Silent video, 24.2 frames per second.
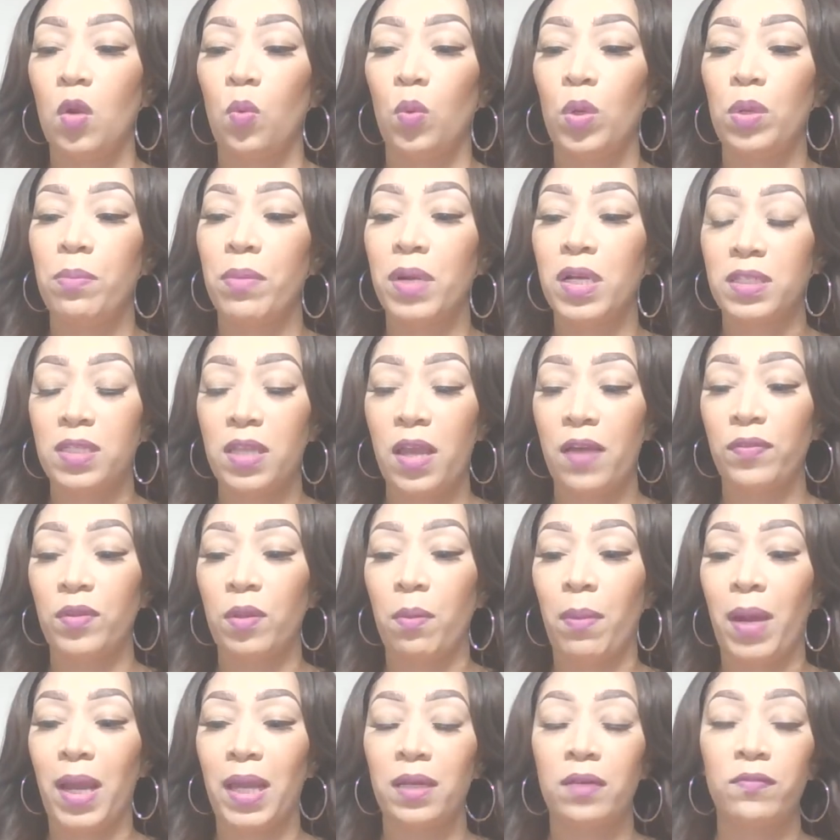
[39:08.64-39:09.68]
We must have the
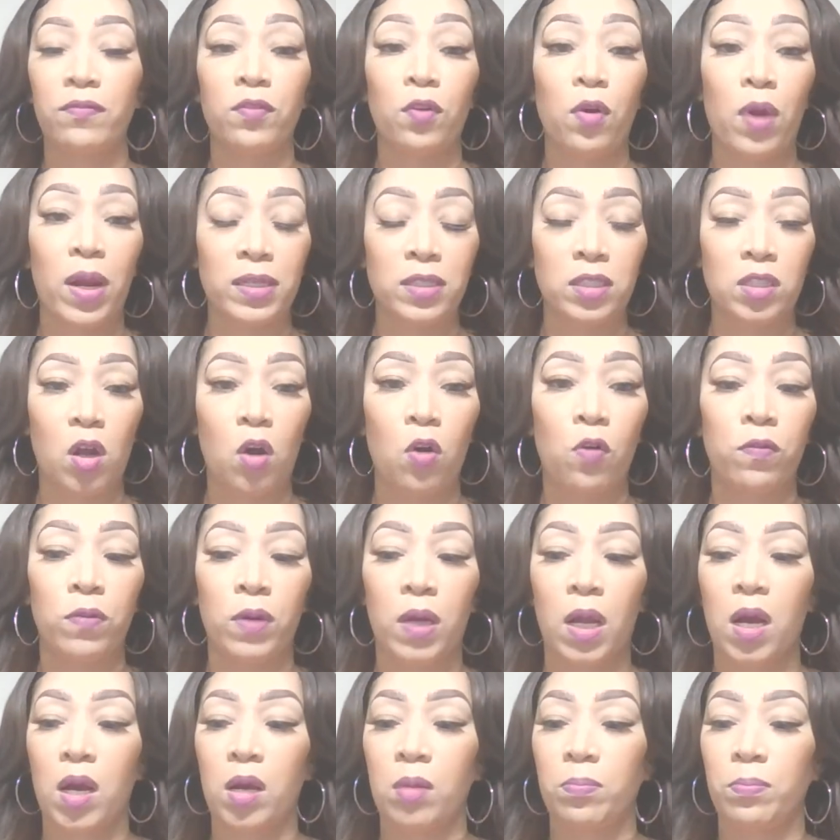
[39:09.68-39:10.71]
mind of Christ to
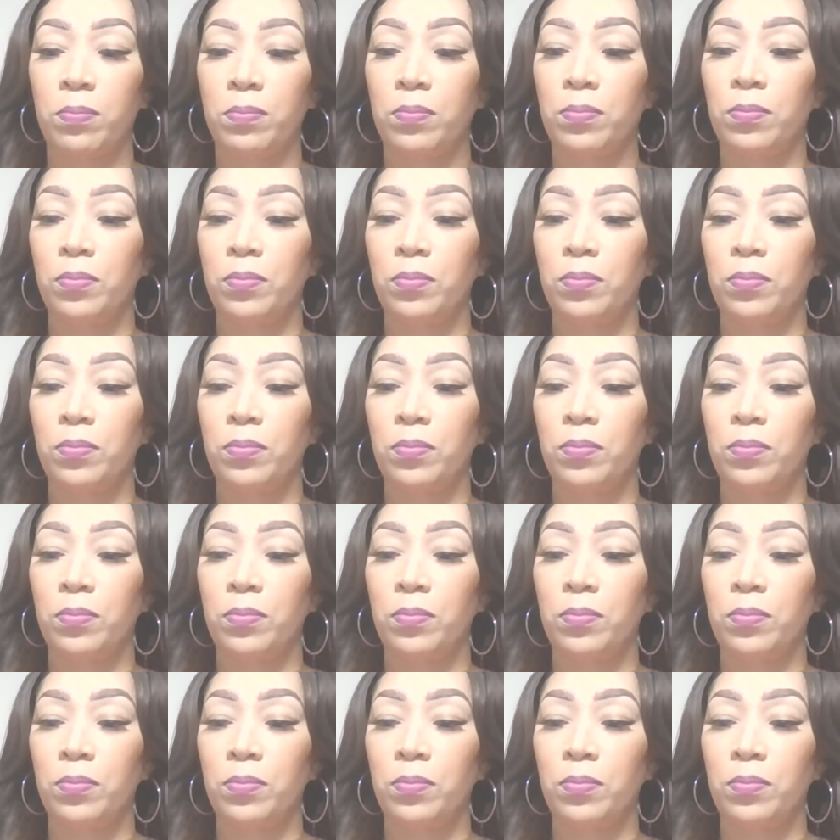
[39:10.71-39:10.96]
overcome.